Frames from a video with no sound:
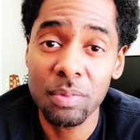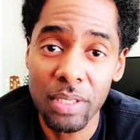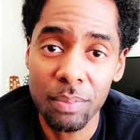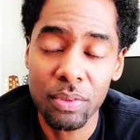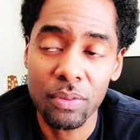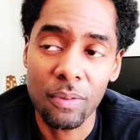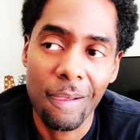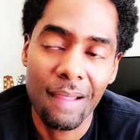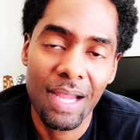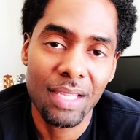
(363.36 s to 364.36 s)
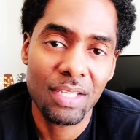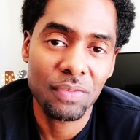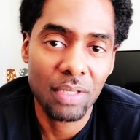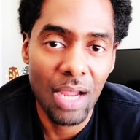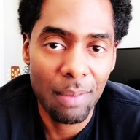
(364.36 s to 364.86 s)
people, I guess
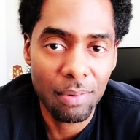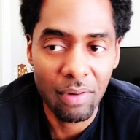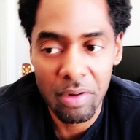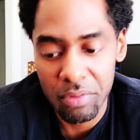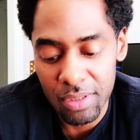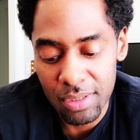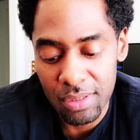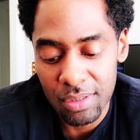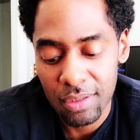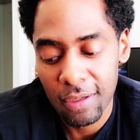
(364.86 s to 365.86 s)
for copyright reasons,